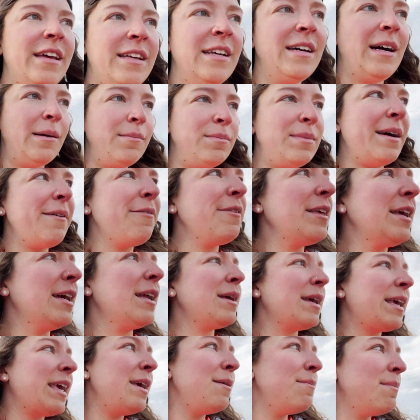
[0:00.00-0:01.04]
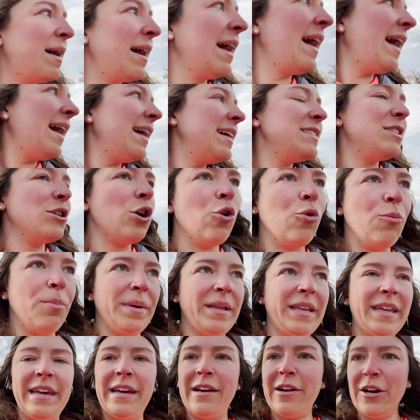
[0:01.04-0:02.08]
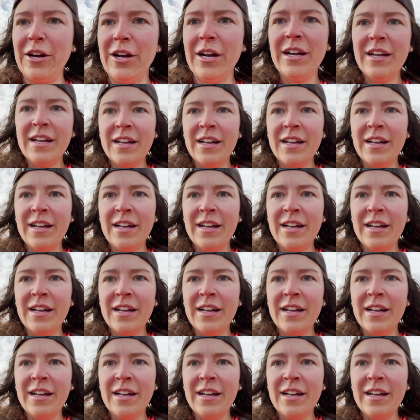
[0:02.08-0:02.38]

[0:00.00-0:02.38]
I'm definitely gonna keep my eyes open here.